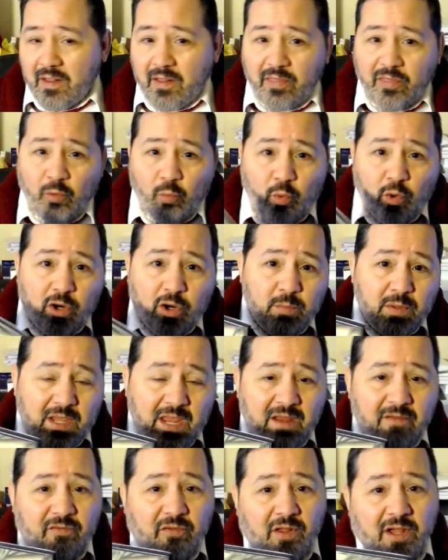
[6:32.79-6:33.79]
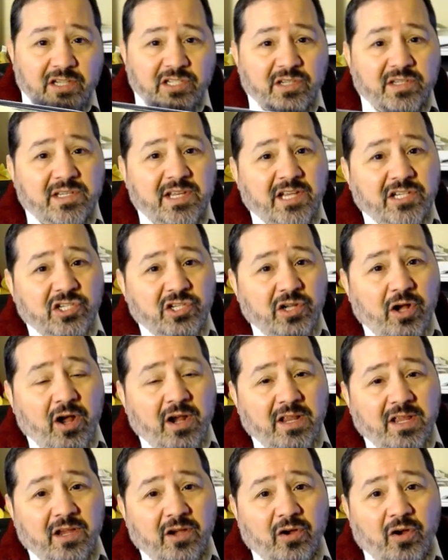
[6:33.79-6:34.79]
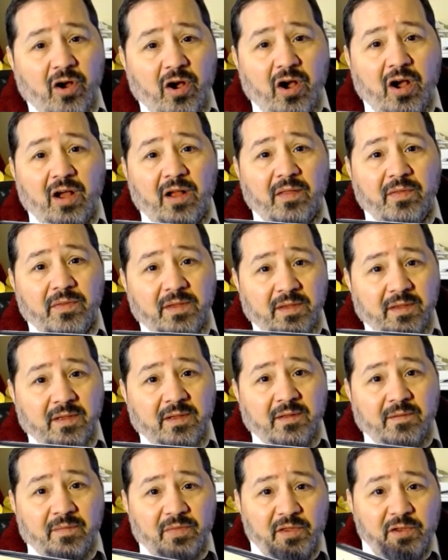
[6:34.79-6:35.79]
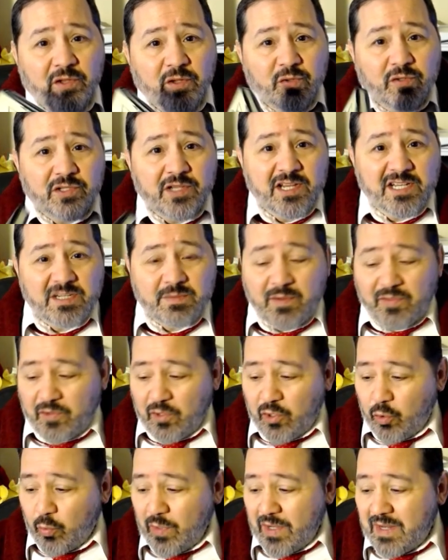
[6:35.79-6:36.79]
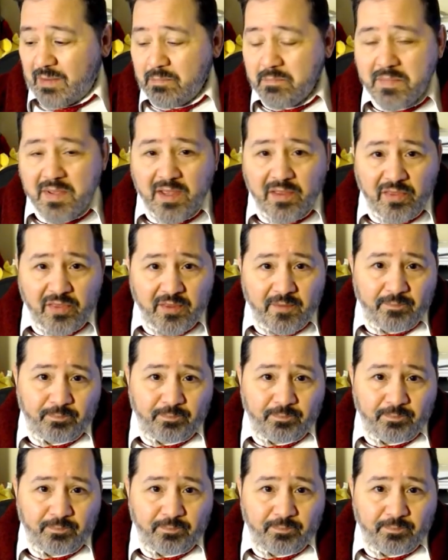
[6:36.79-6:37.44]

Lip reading: The Word Became Flesh, a section on here on the New Testament, the Greek myth.